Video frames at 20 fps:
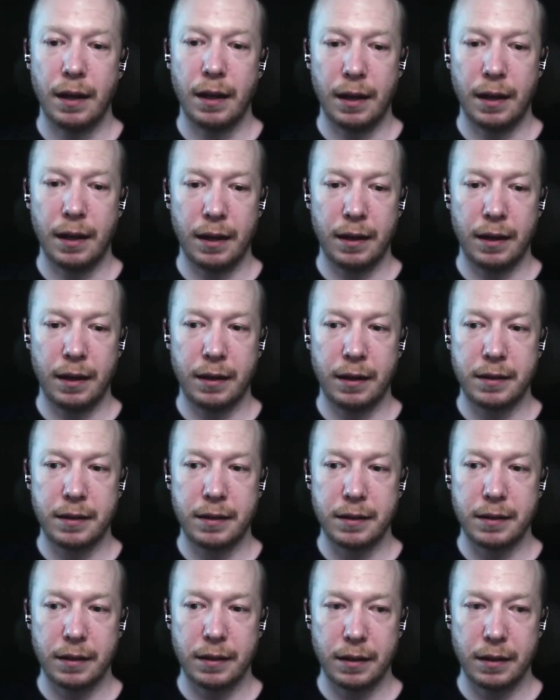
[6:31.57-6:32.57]
And
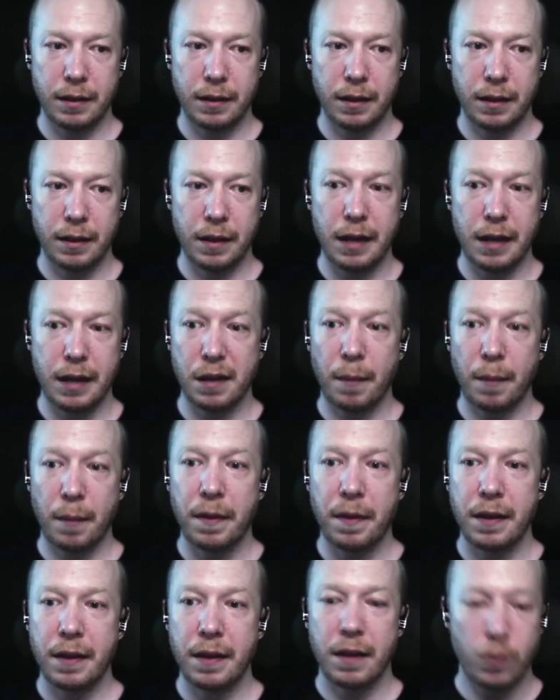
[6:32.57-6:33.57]
that's
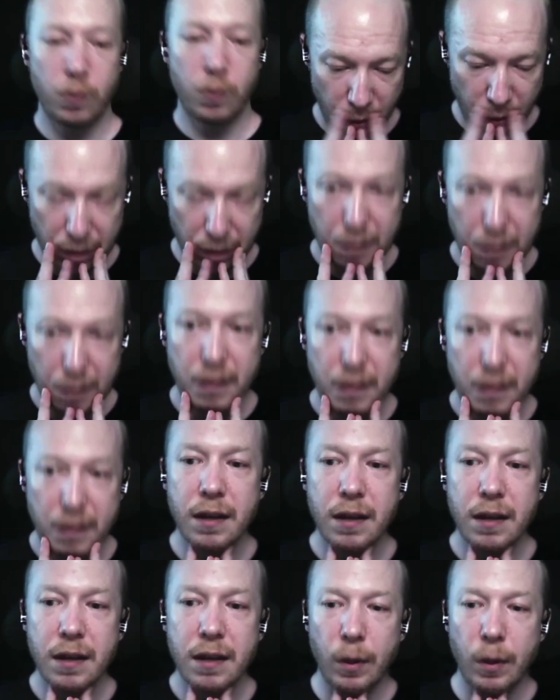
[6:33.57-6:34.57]
something that we
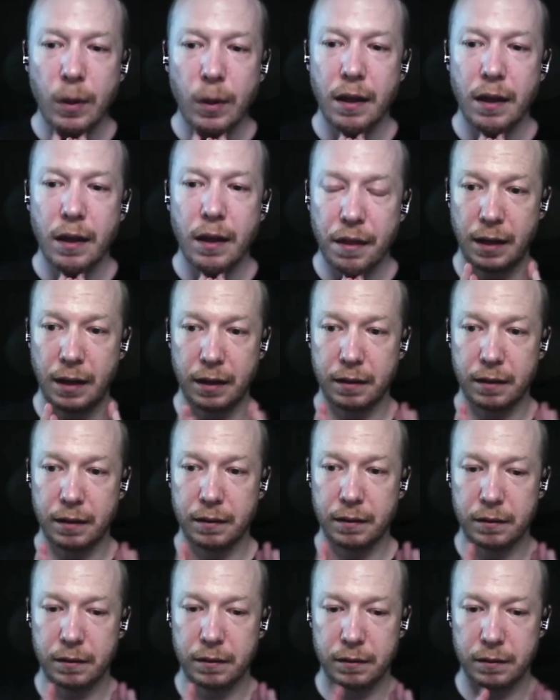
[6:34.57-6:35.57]
see with like
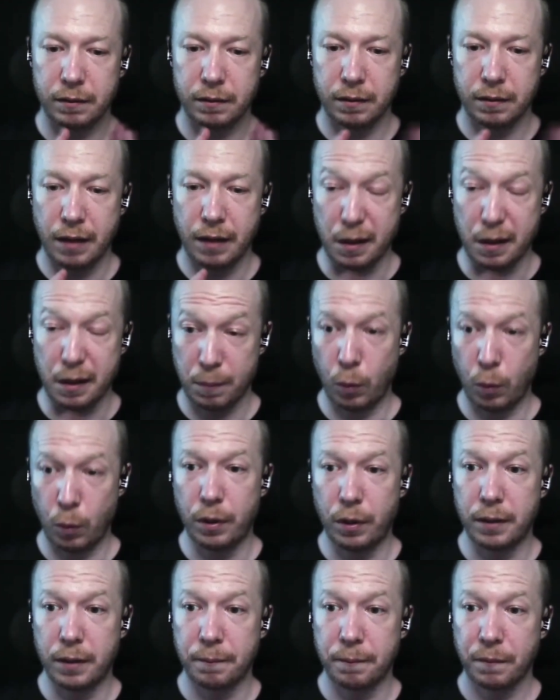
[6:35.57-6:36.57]

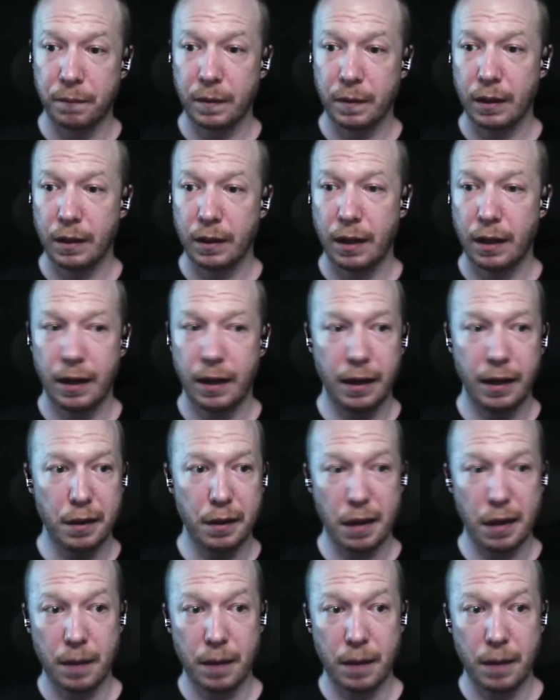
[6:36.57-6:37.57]
Explorer and
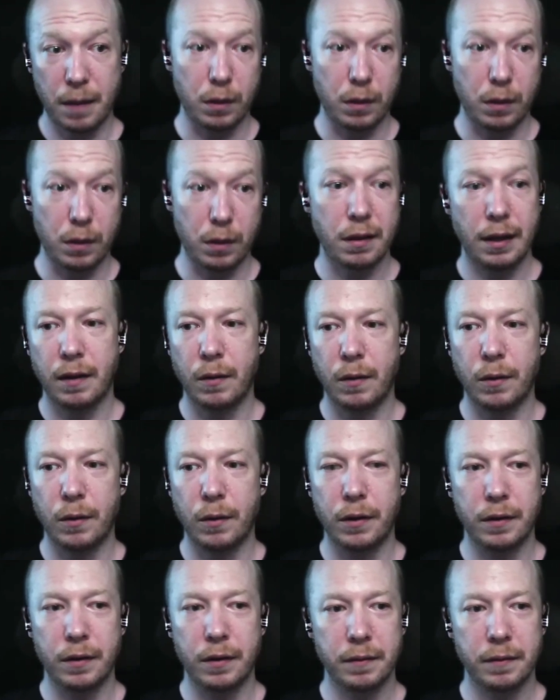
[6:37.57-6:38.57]
Sandbox,
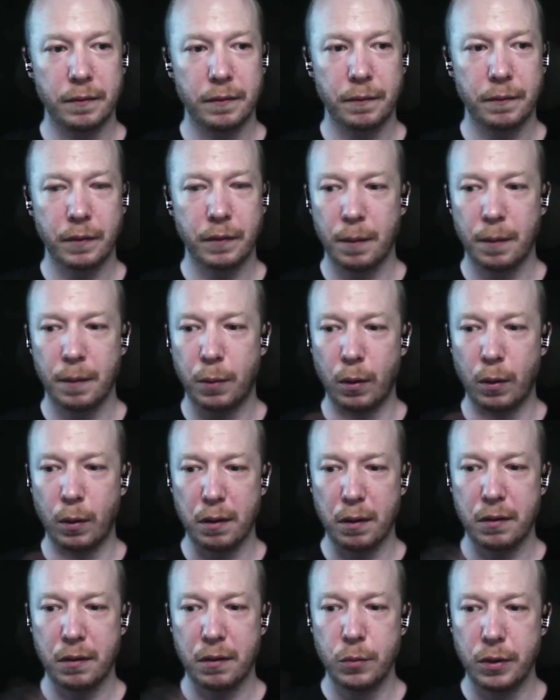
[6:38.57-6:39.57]
our Apollo
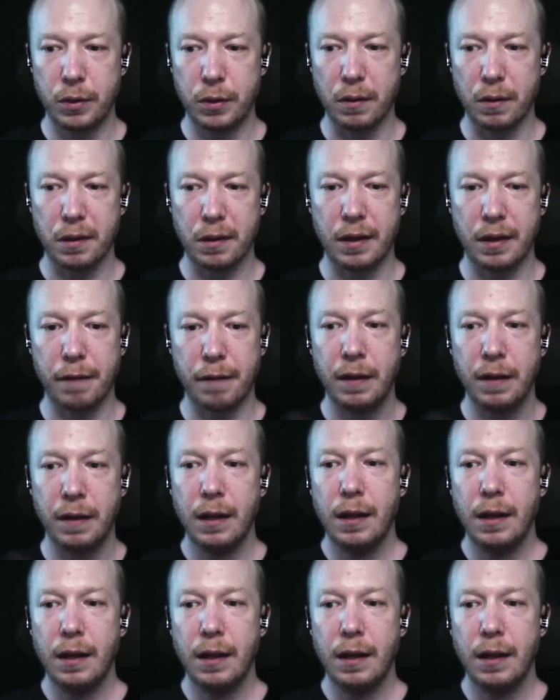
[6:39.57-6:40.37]
Studio stuff,